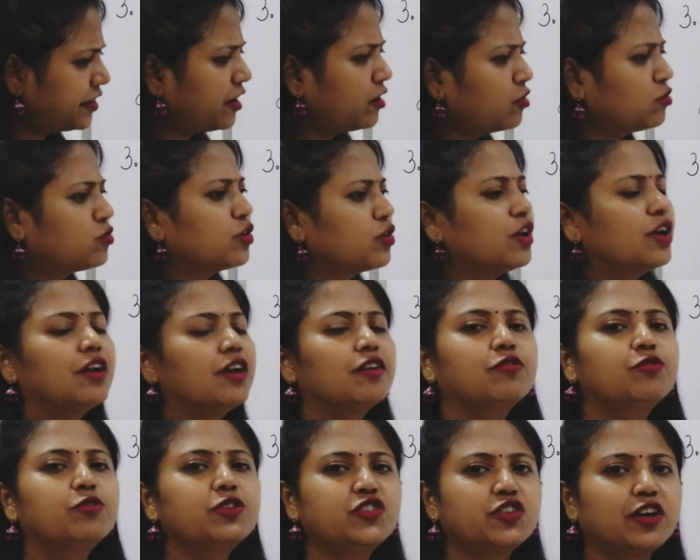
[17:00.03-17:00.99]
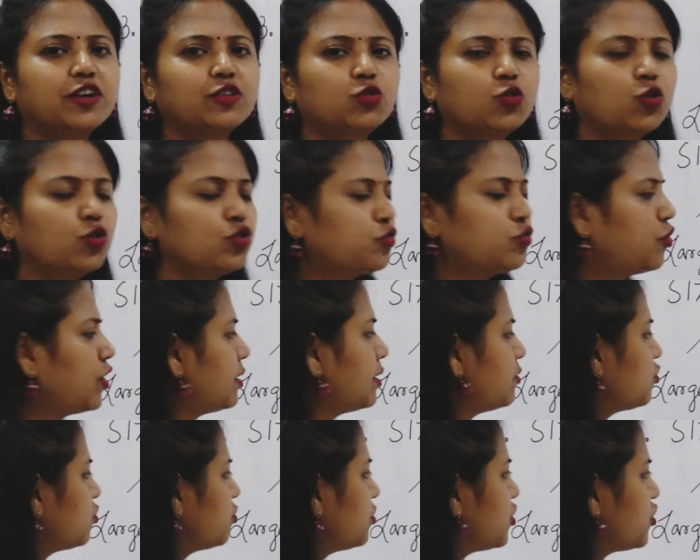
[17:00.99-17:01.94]
out which are those
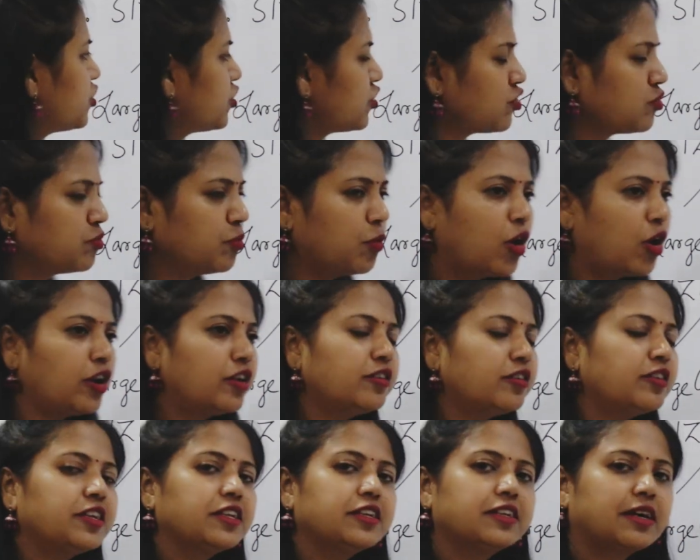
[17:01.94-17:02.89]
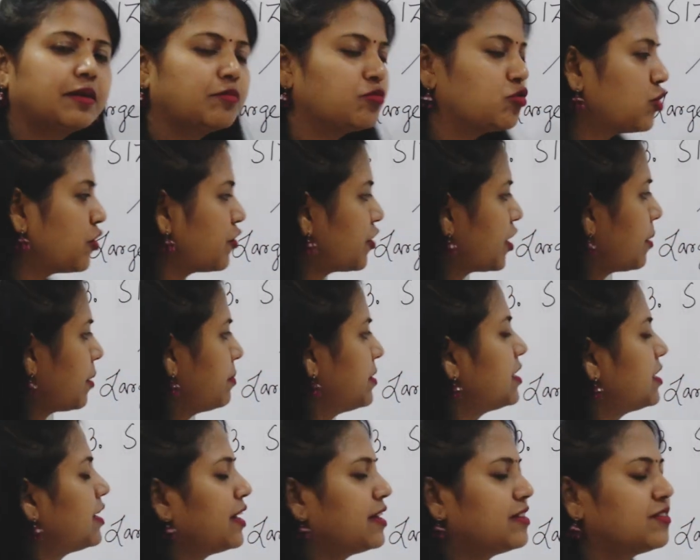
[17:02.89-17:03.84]
firms which are smaller in terms of
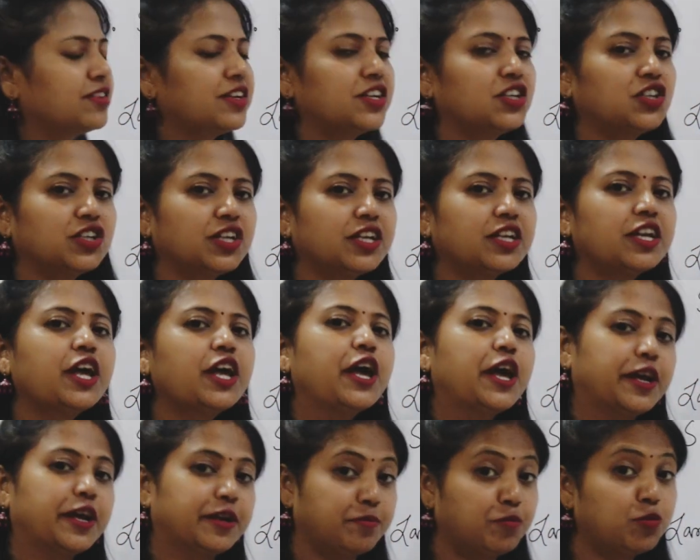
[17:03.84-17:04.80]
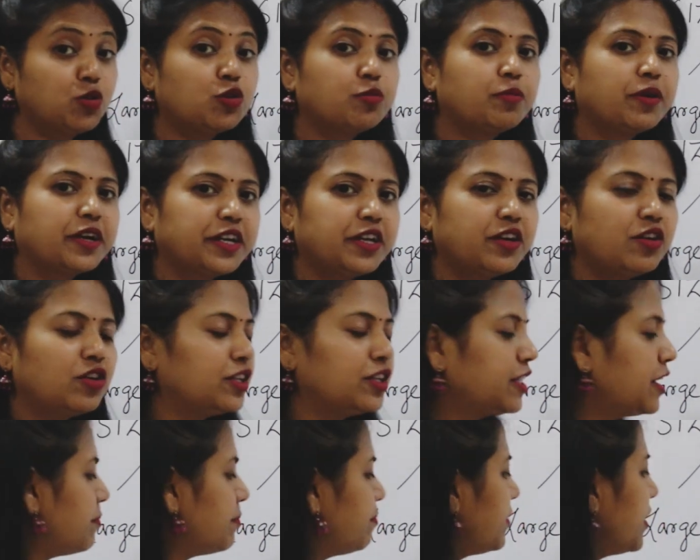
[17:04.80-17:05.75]
capitalization and put money on
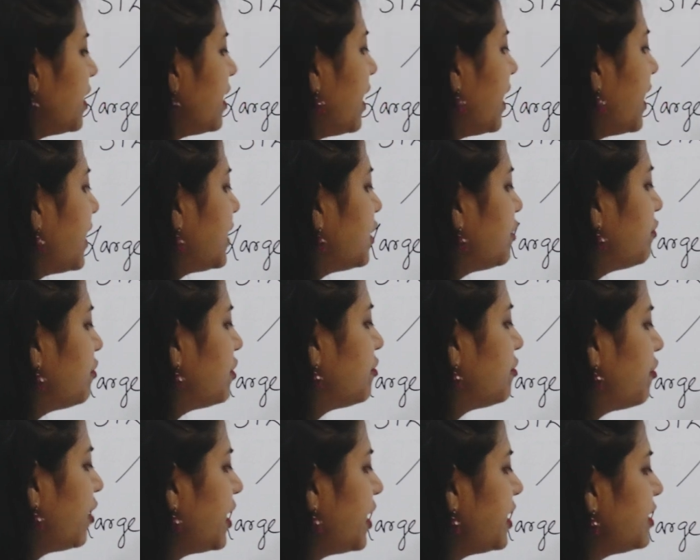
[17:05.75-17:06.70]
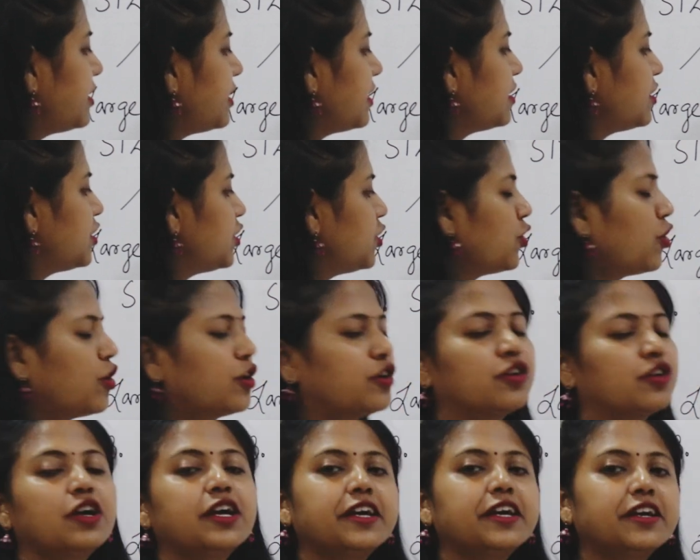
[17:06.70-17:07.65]
them, and you will find that your
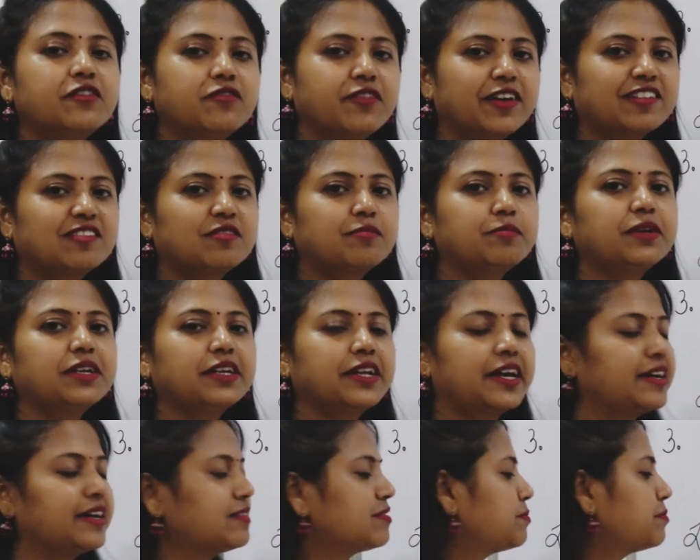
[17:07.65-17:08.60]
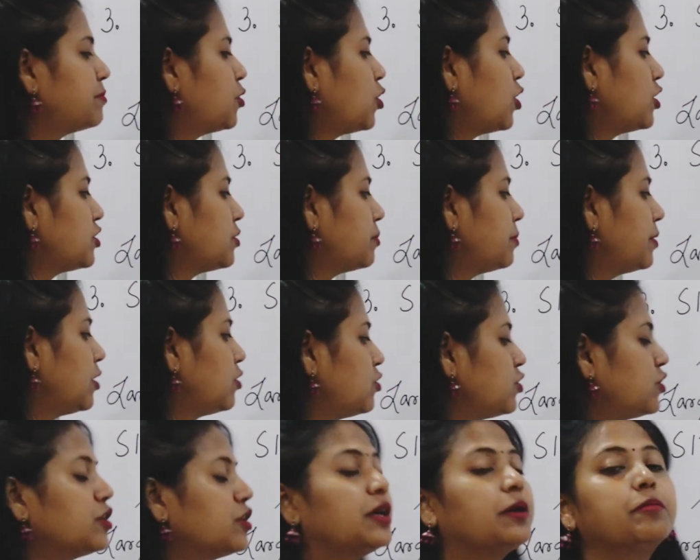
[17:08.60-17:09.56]
investment has brought
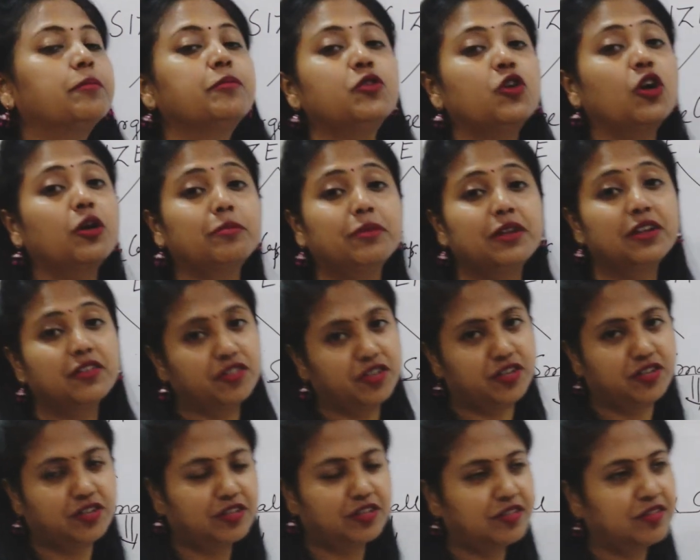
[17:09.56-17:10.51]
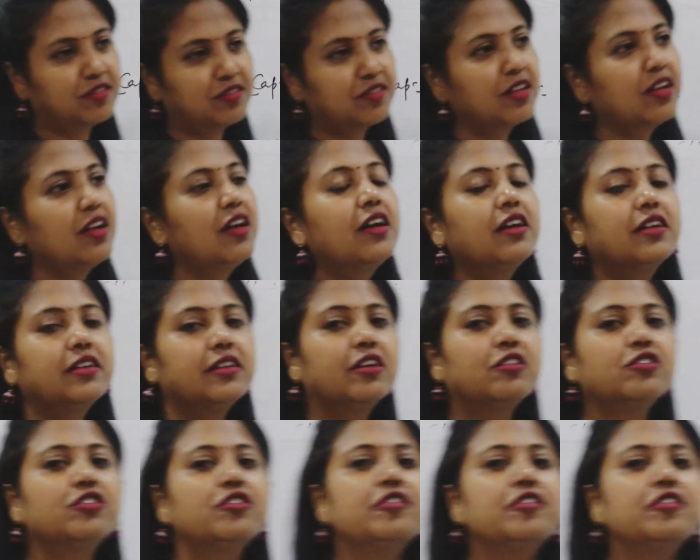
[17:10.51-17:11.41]
about abnormal returns. Now the